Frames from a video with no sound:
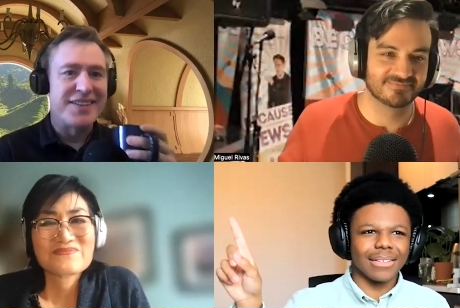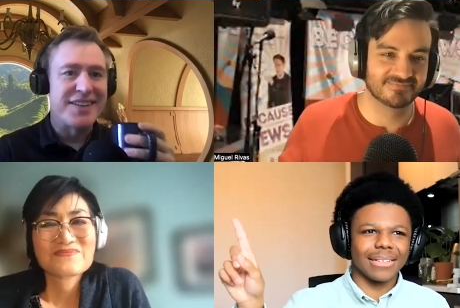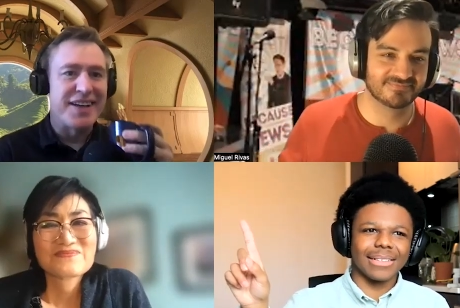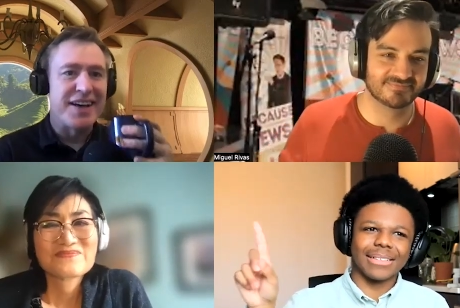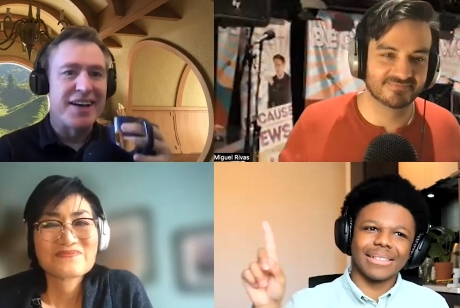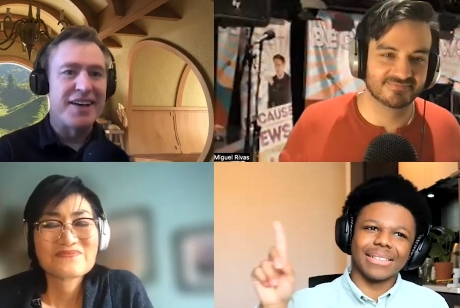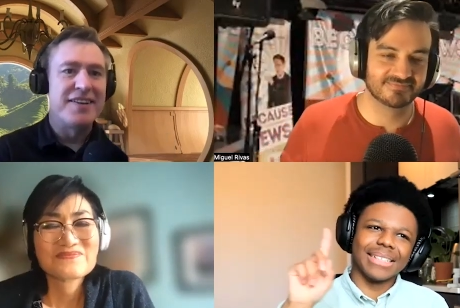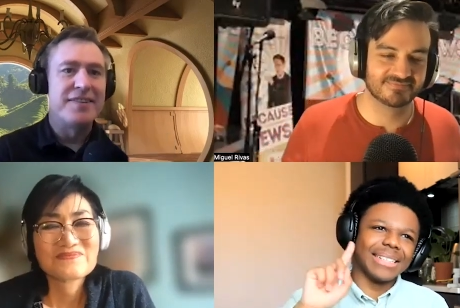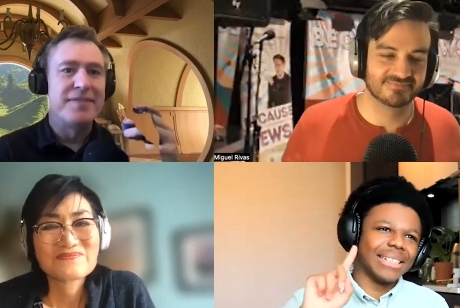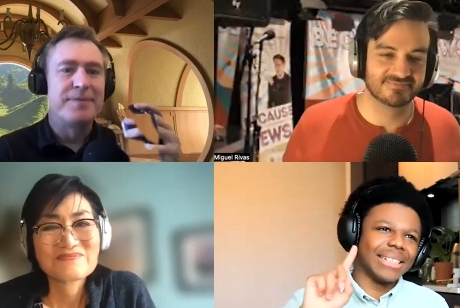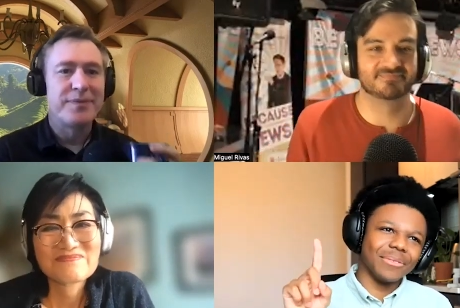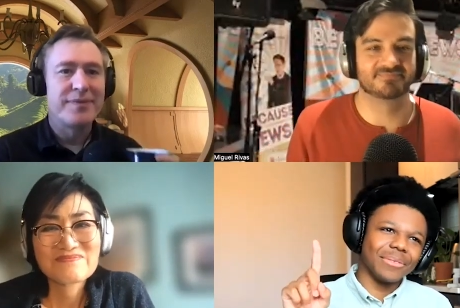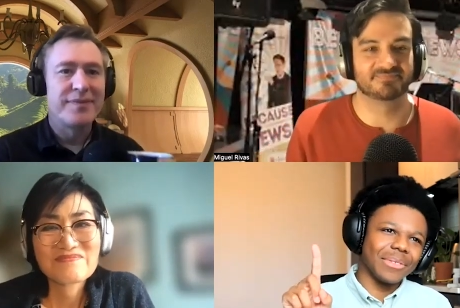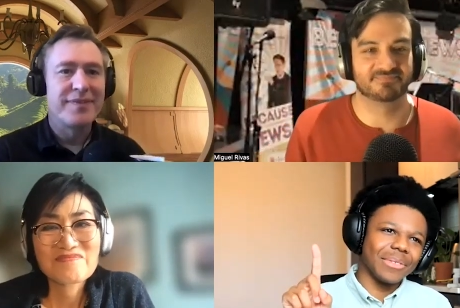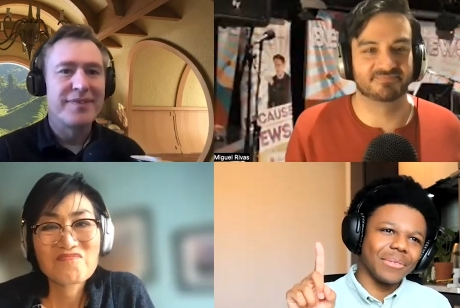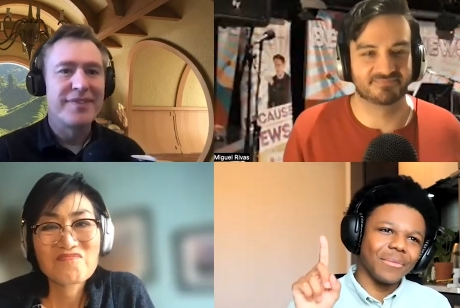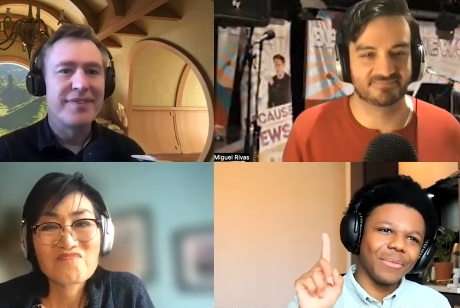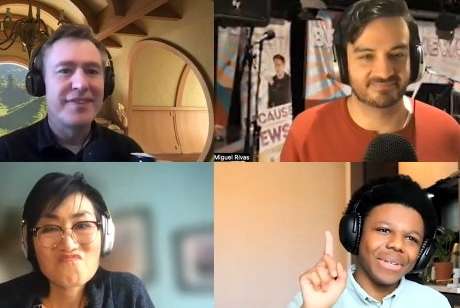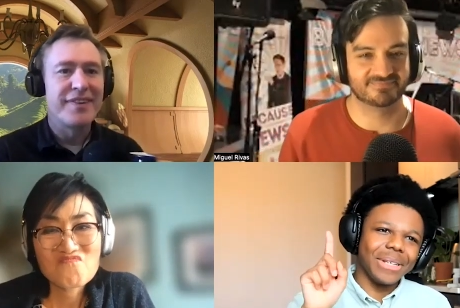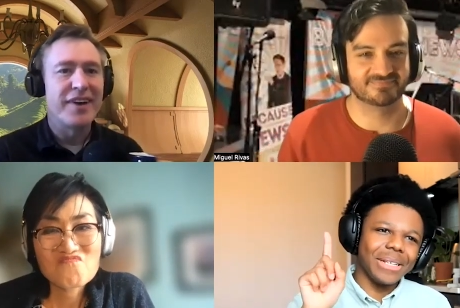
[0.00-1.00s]
Speaker 1: said.
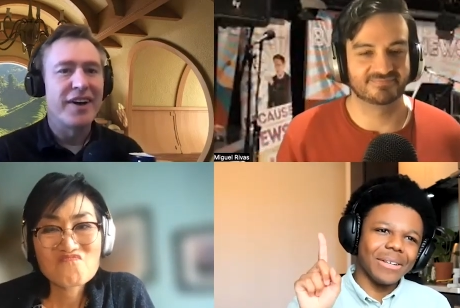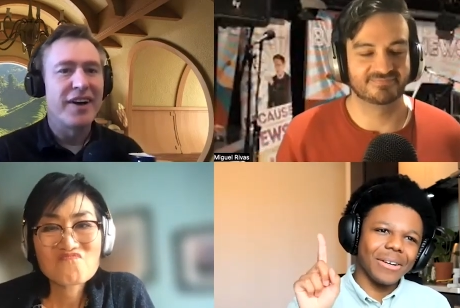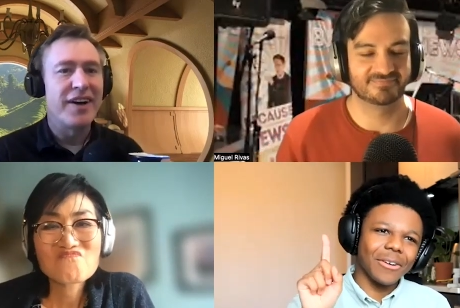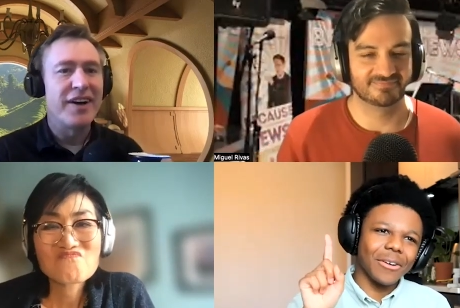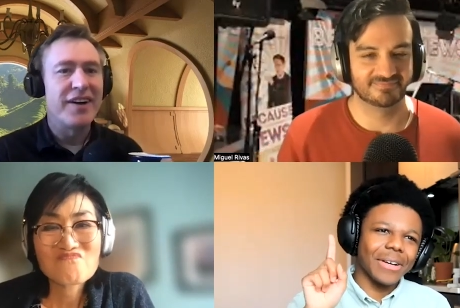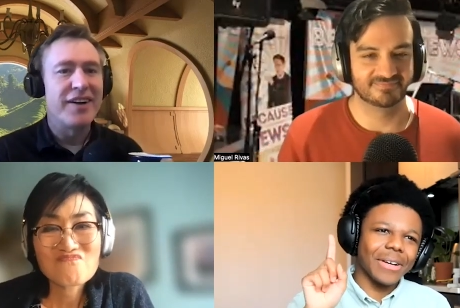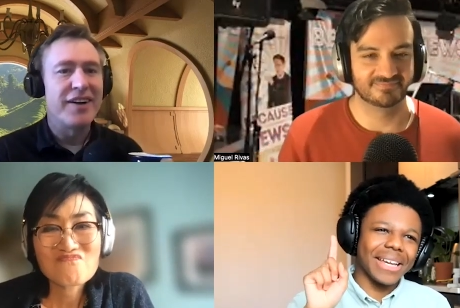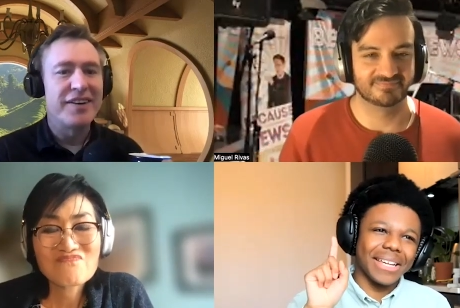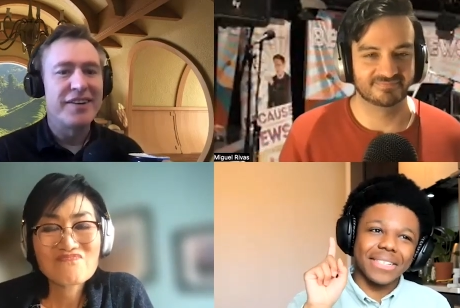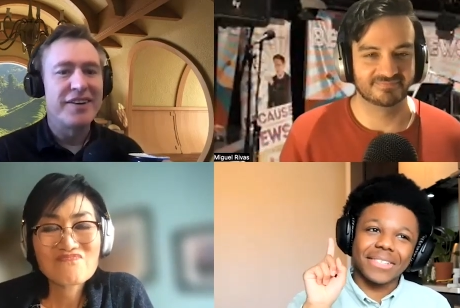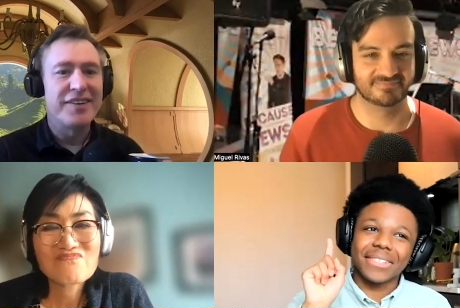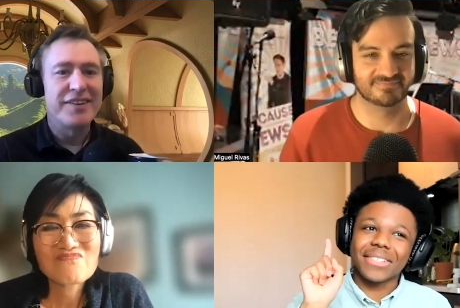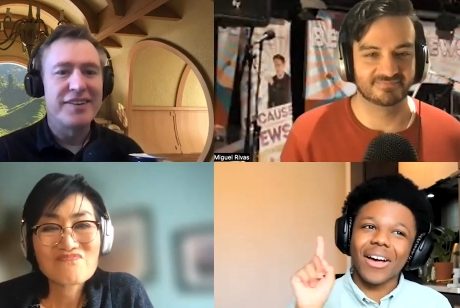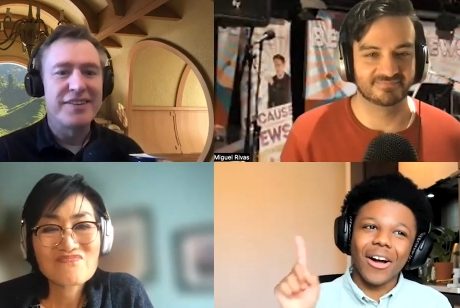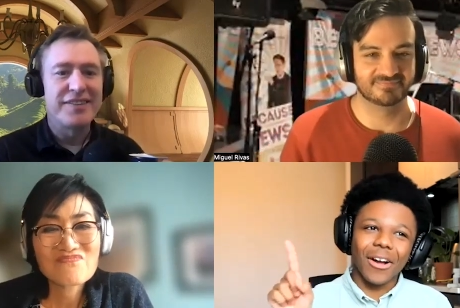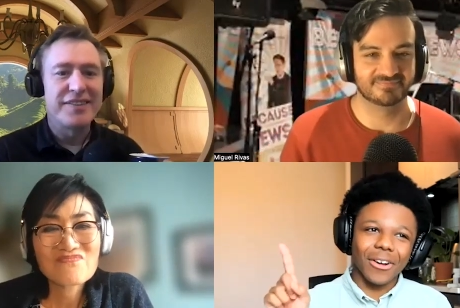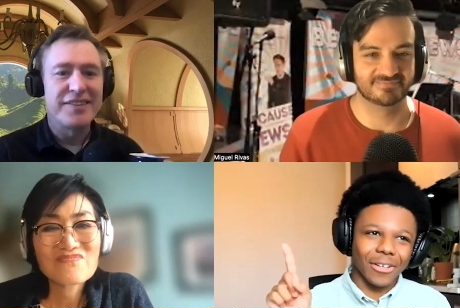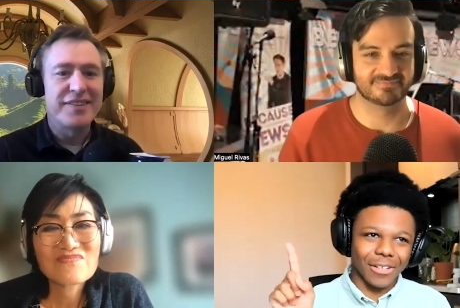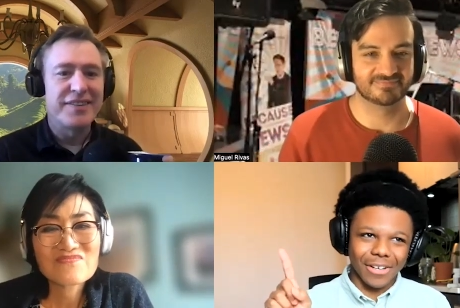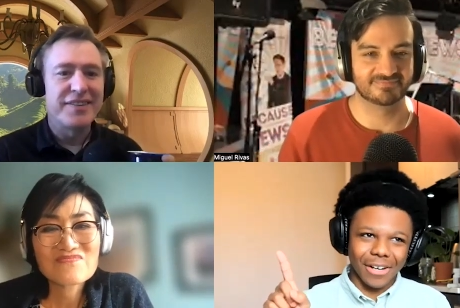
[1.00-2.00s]
We are a soccer
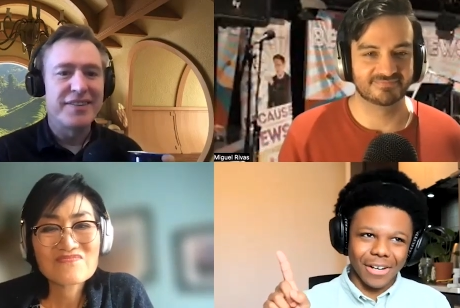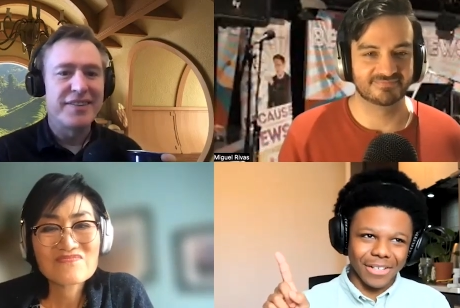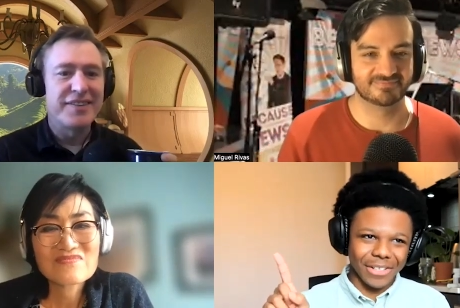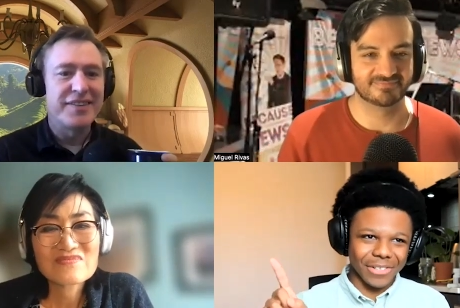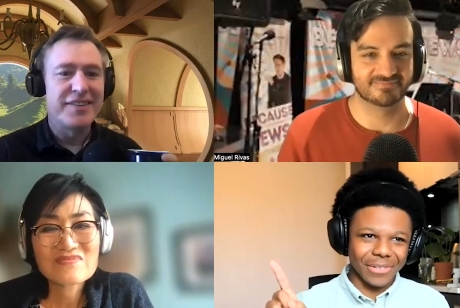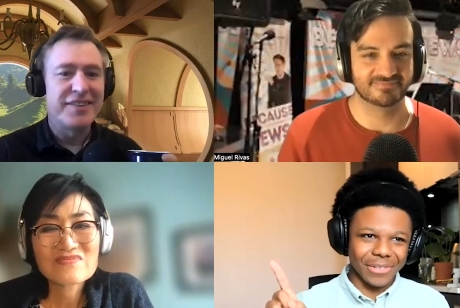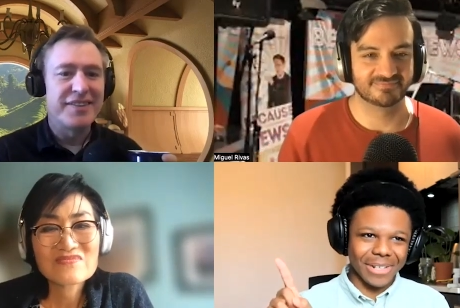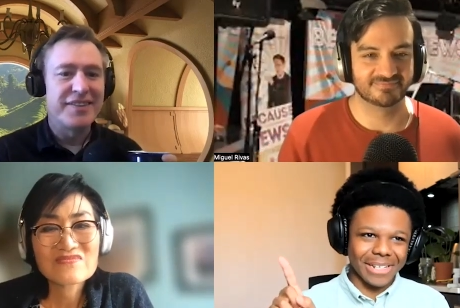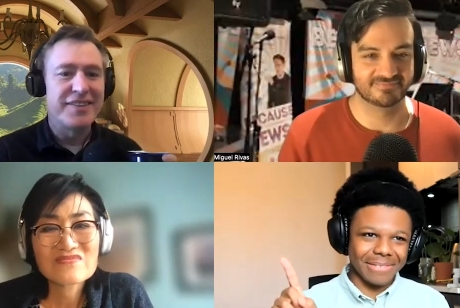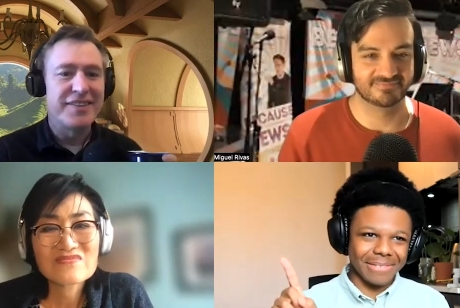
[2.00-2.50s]
country.